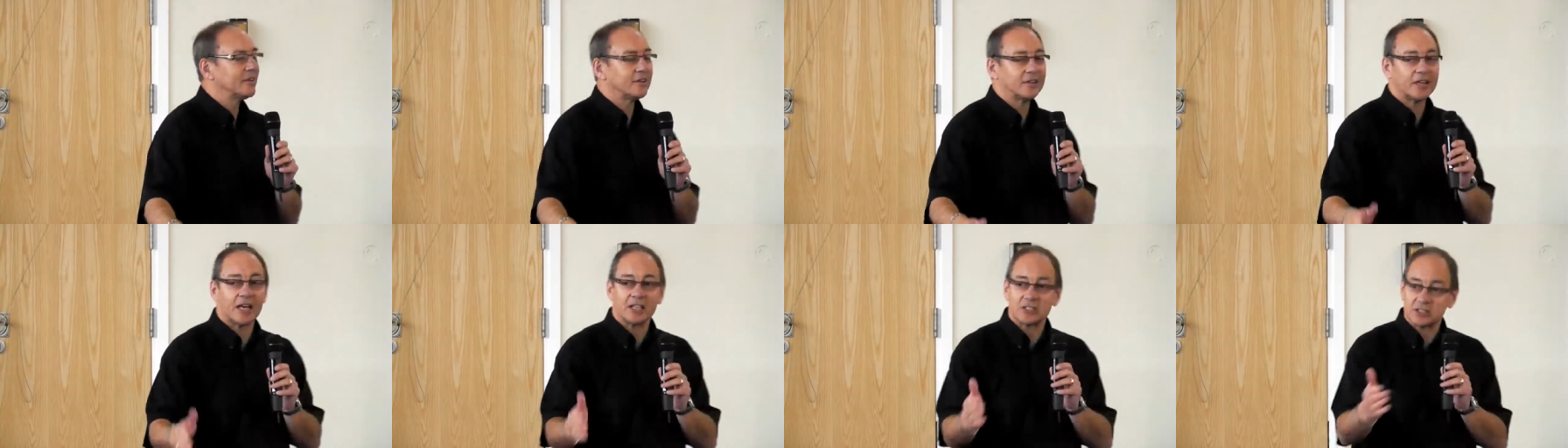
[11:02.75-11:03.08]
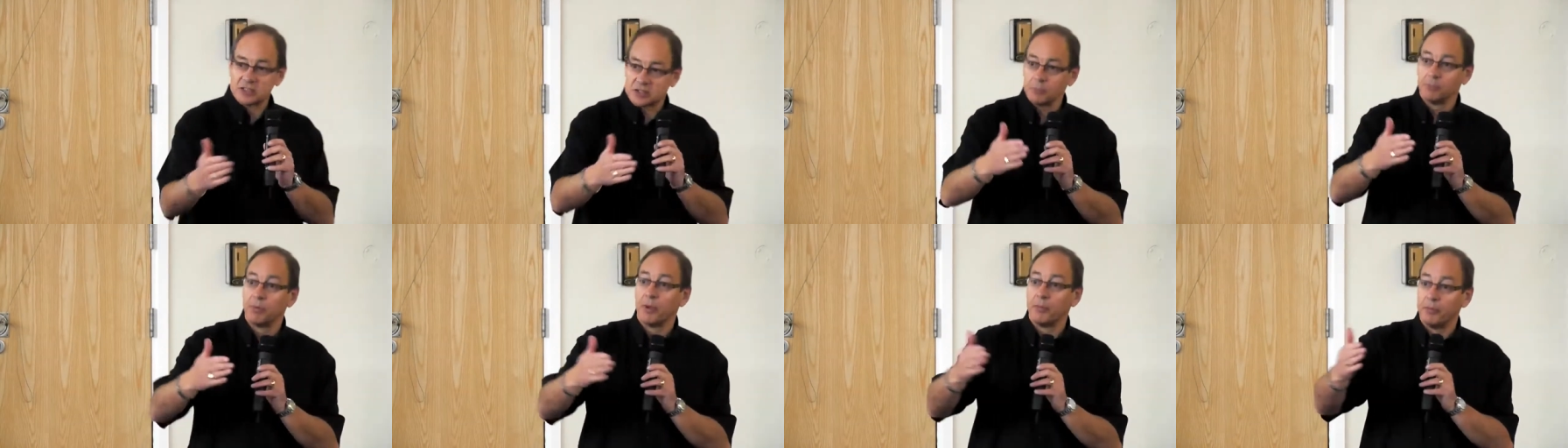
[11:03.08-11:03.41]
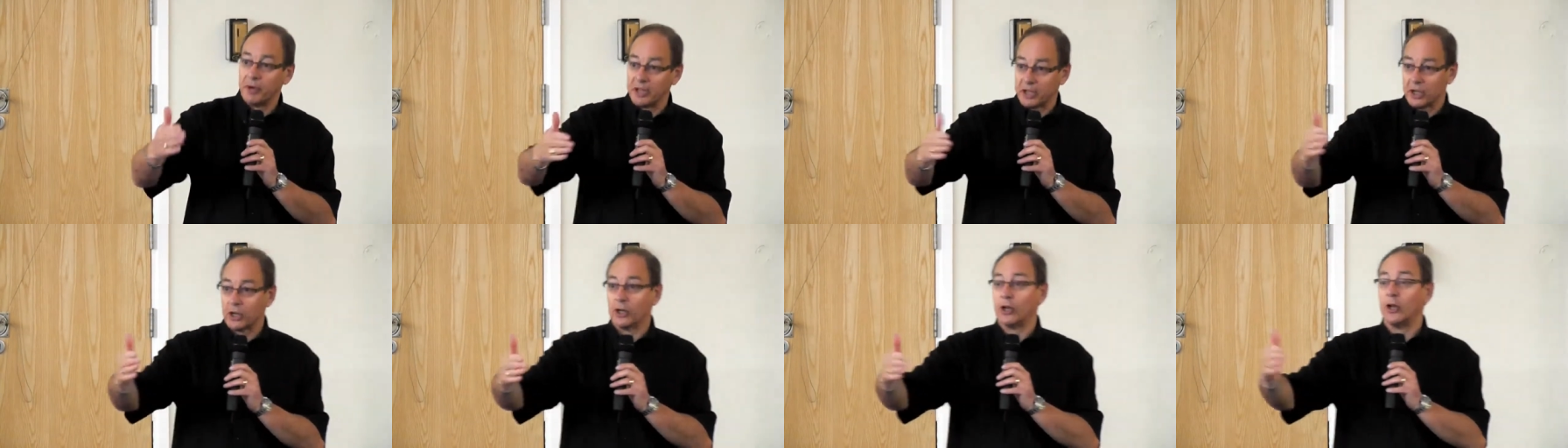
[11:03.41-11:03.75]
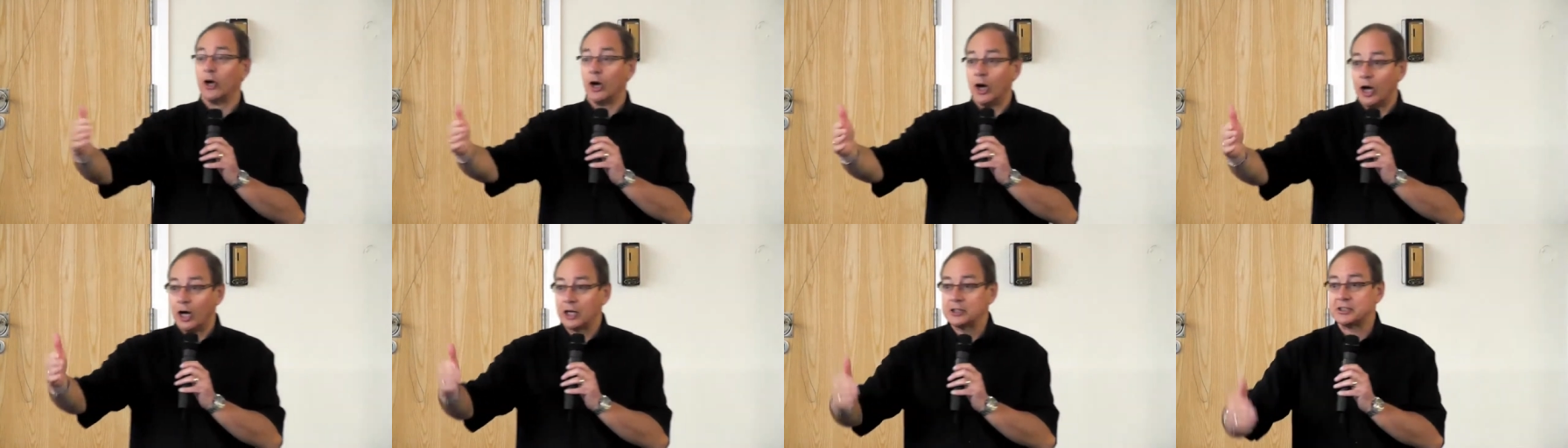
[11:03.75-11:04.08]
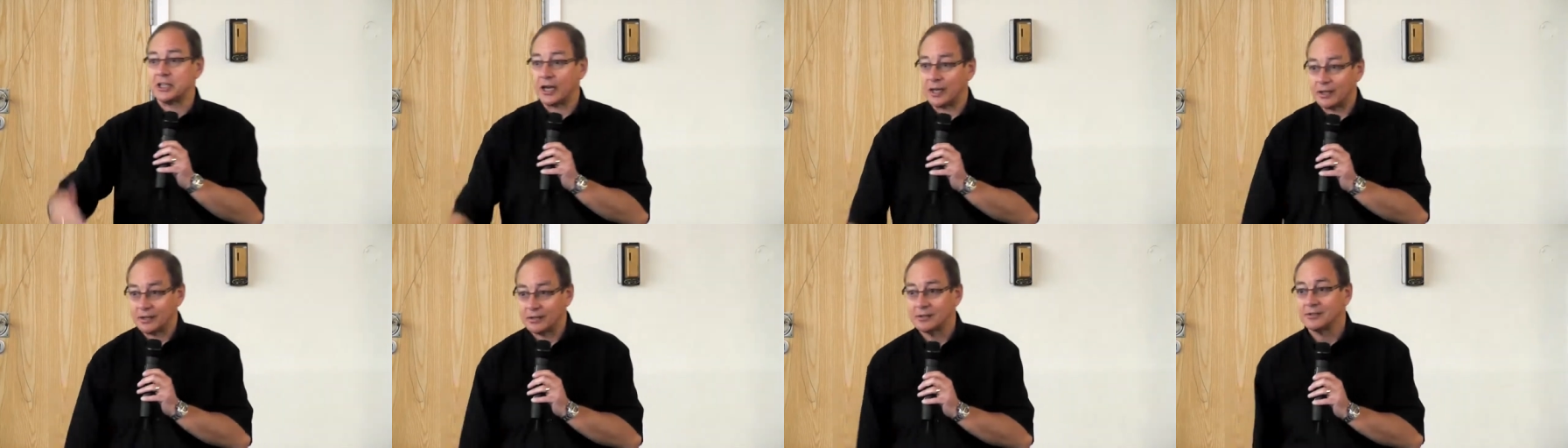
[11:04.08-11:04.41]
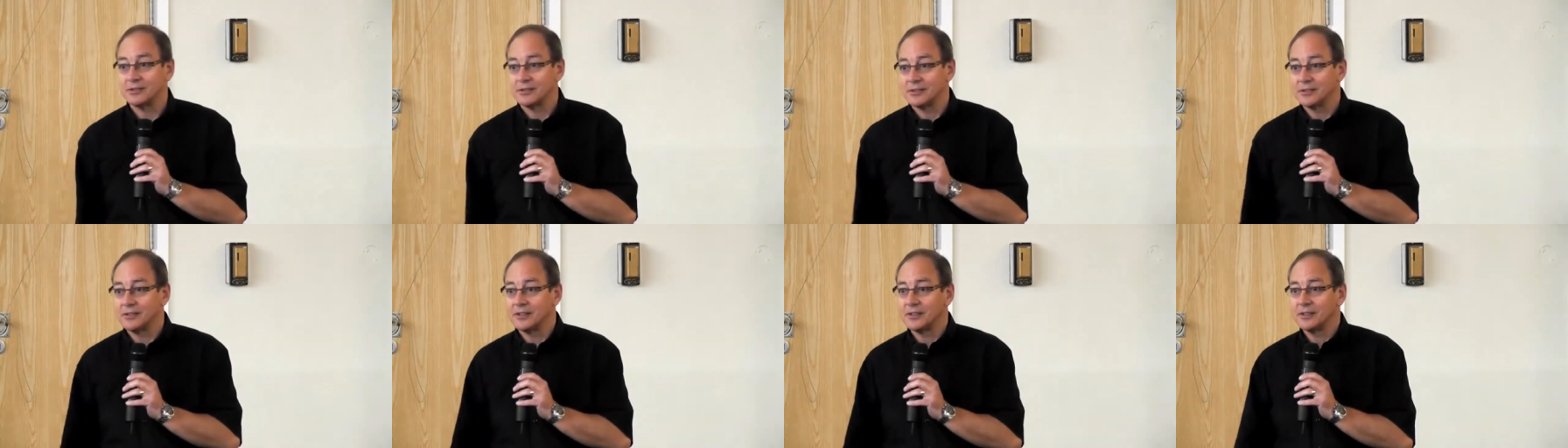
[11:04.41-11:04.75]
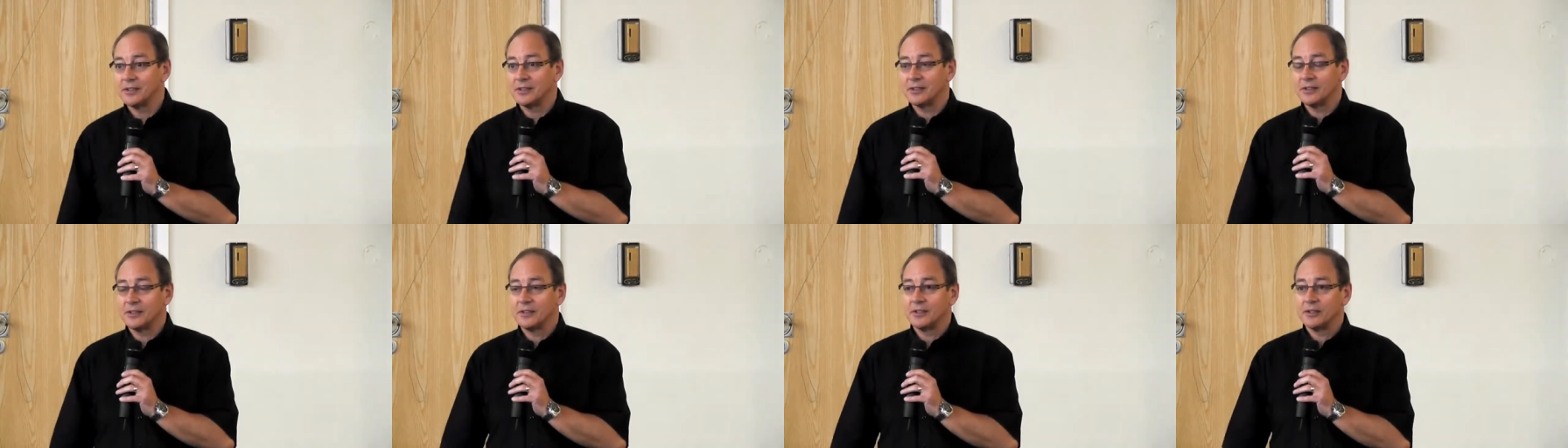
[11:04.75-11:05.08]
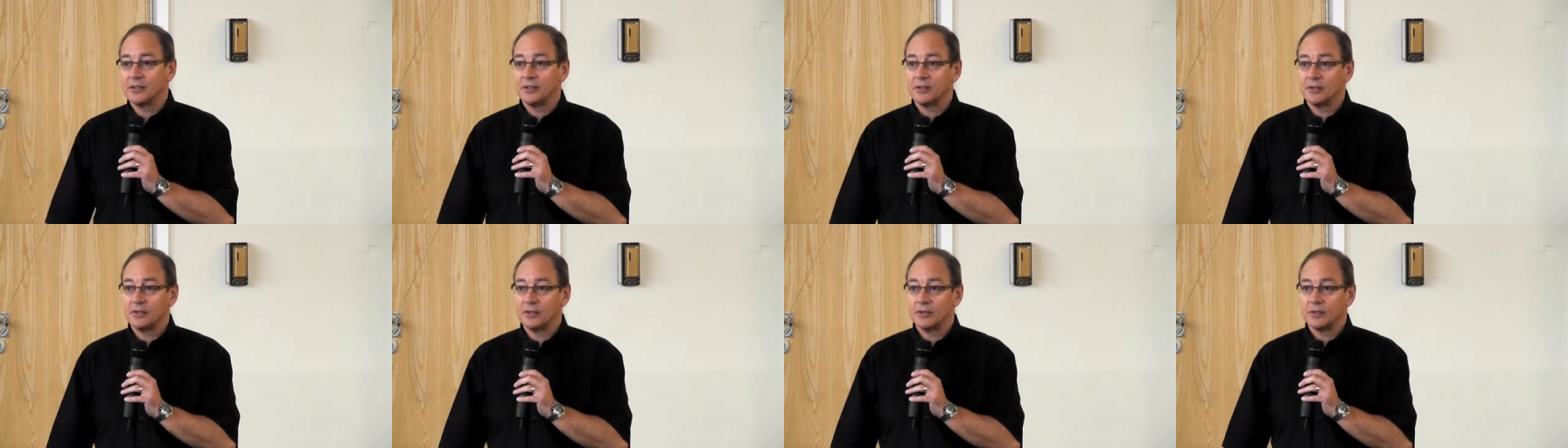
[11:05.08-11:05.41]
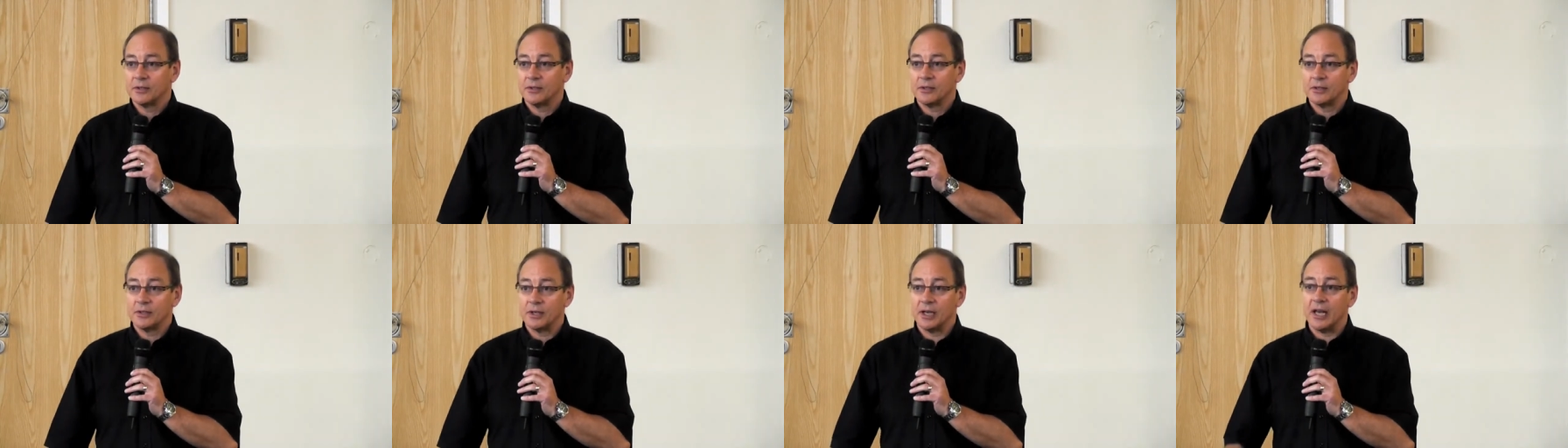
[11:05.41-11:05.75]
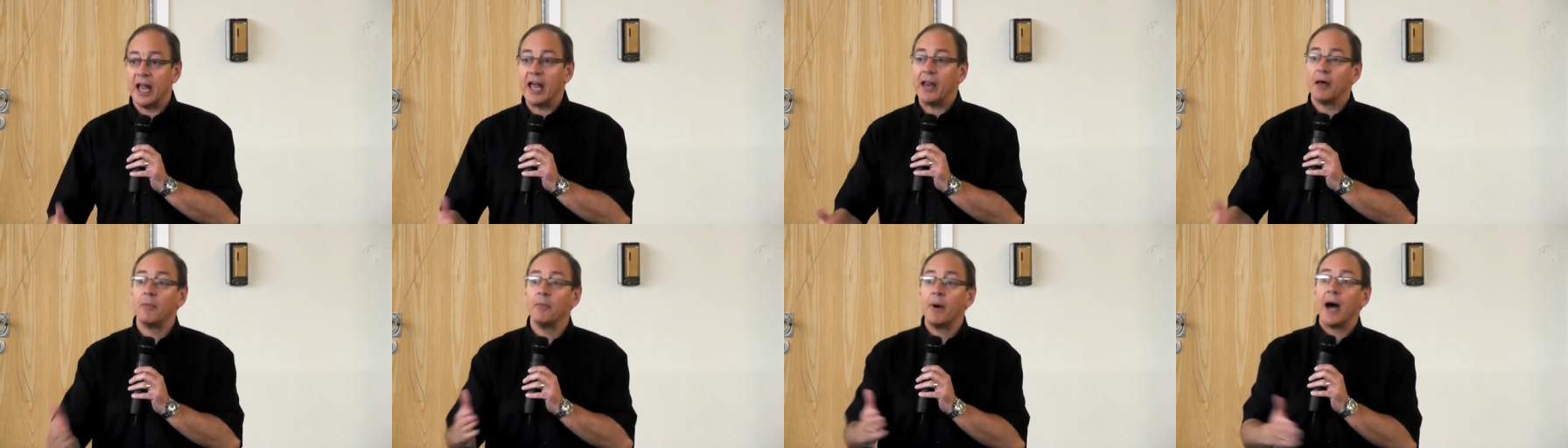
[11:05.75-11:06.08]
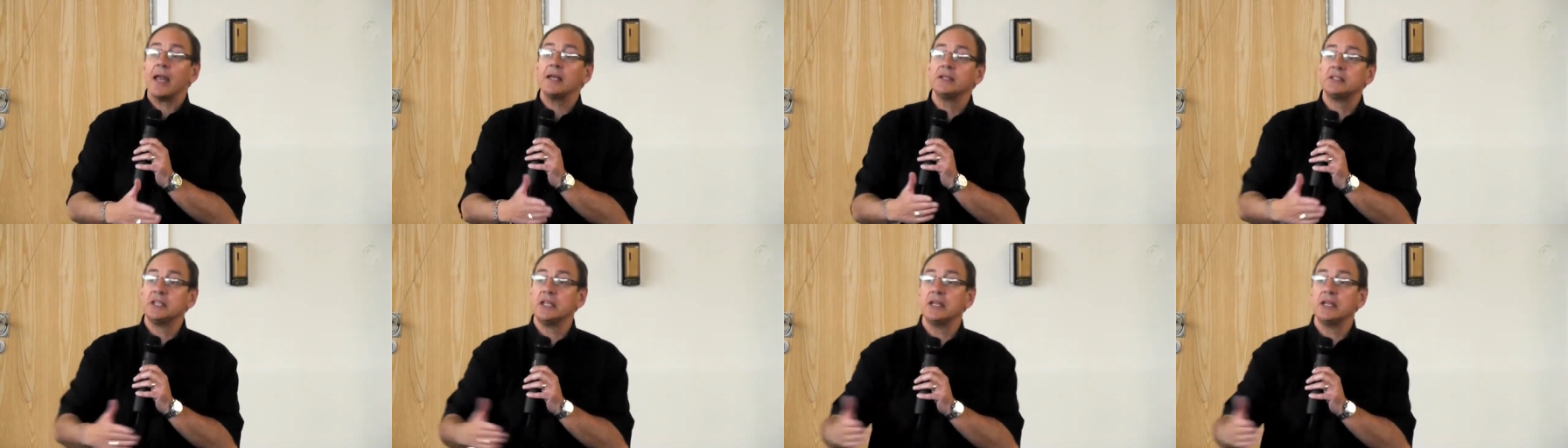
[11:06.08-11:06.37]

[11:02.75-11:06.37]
That's the biblical order. Let a man